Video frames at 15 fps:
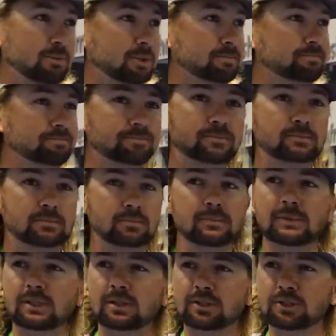But
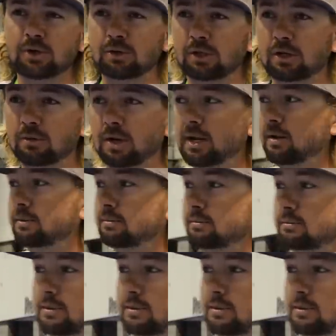just gonna look around and